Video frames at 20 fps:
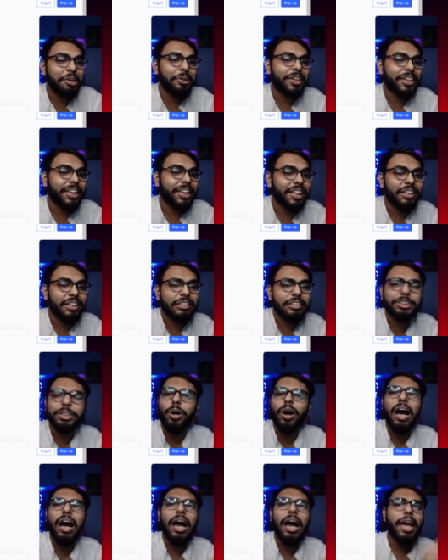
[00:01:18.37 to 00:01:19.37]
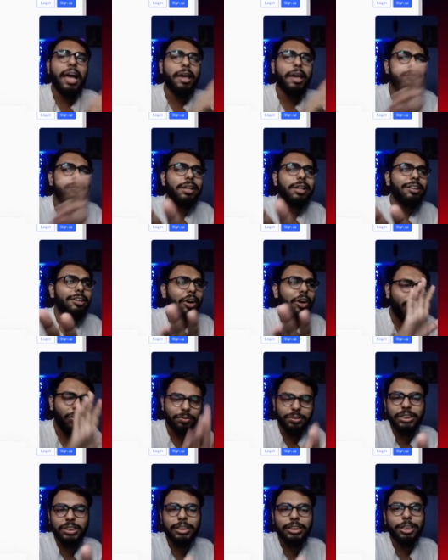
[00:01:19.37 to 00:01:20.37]
Okay, so I will
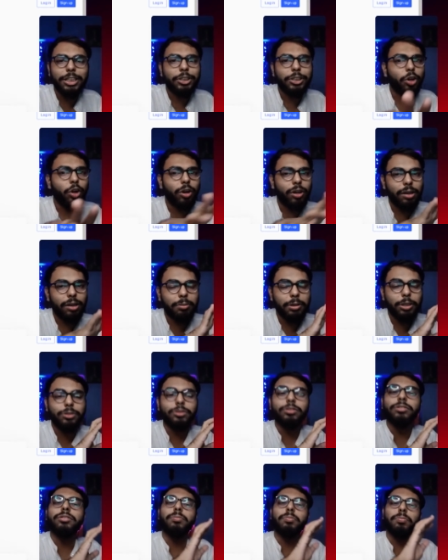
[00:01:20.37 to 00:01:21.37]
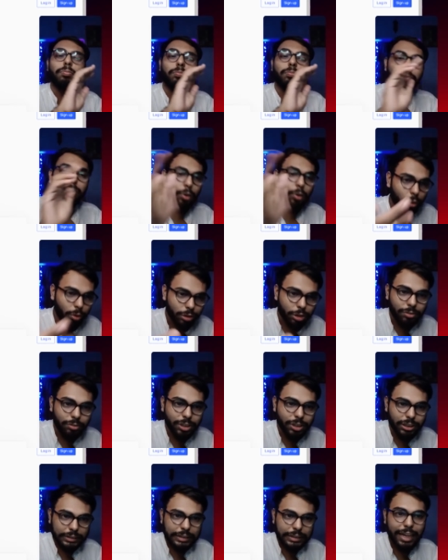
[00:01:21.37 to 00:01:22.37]
obviously talk about both
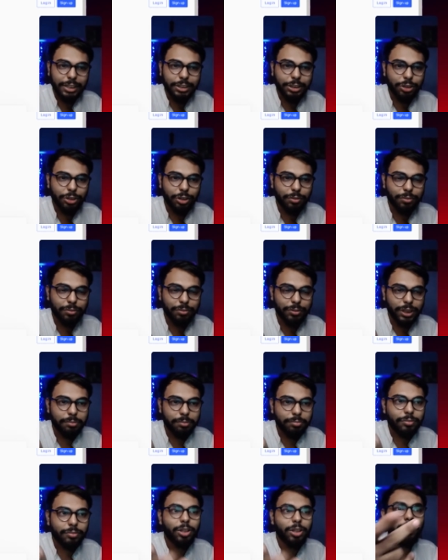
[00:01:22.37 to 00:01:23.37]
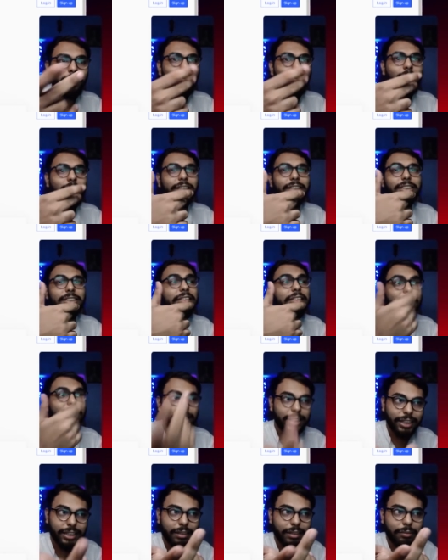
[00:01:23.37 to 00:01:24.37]
of the sides of them, what is
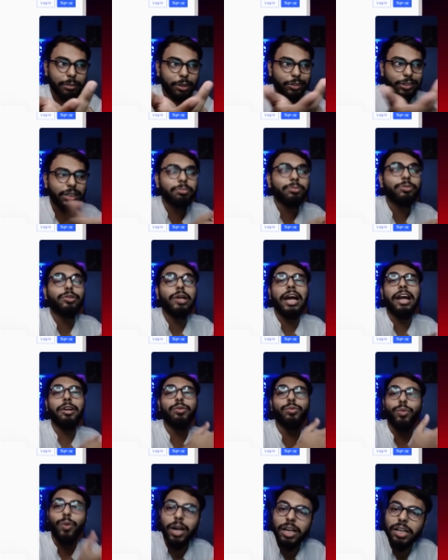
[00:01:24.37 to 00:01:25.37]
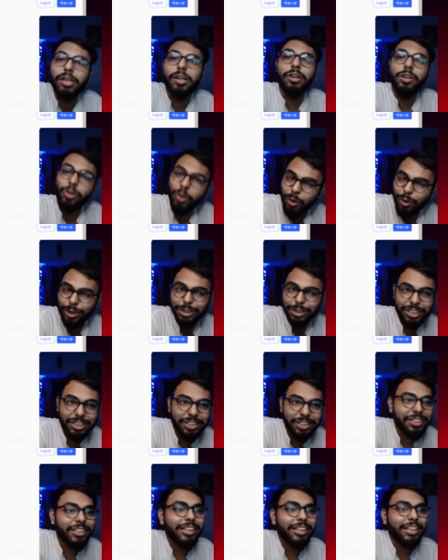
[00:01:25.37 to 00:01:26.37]
great about them and what not.
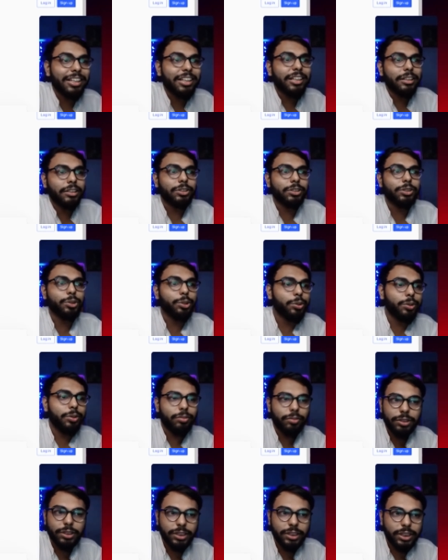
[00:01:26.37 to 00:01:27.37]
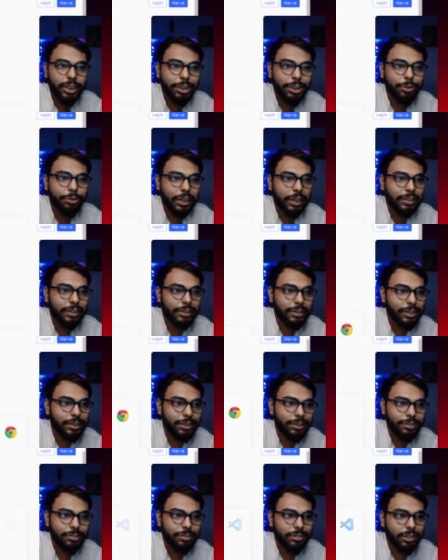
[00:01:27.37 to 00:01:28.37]
So here you can
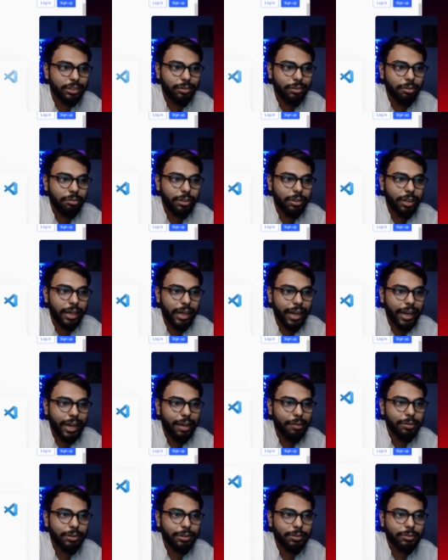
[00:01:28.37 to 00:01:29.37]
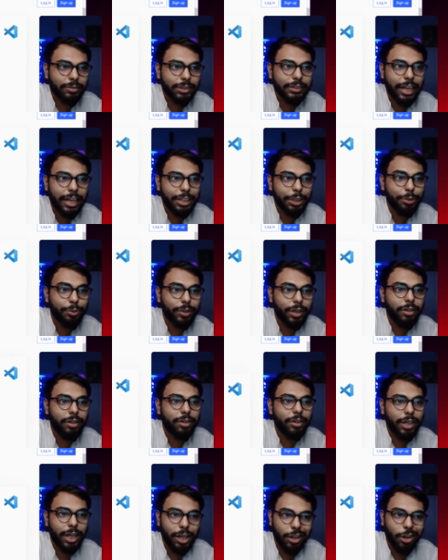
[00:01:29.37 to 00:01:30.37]
see some of the apps that you
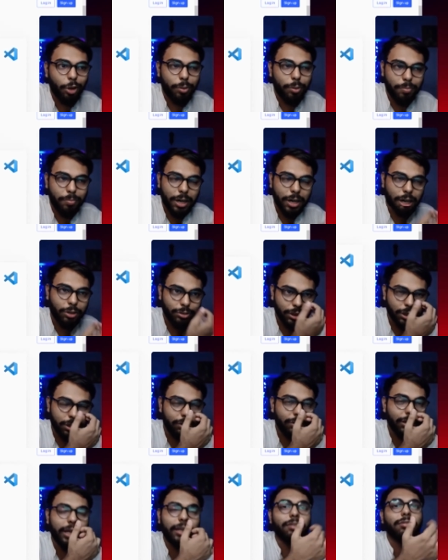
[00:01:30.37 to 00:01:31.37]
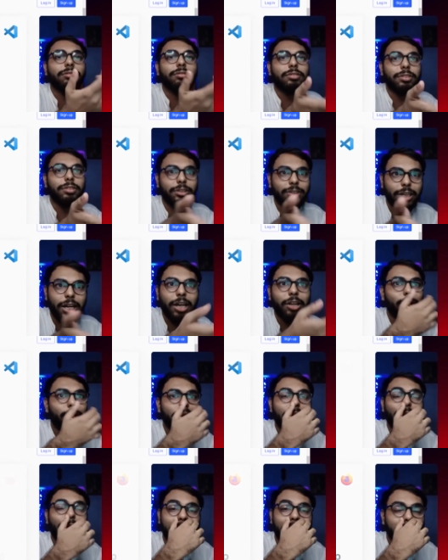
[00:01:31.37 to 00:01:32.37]
can run on browser, like run
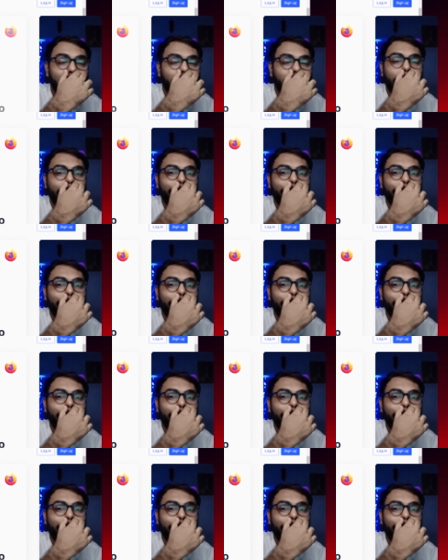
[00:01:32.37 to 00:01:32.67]
on any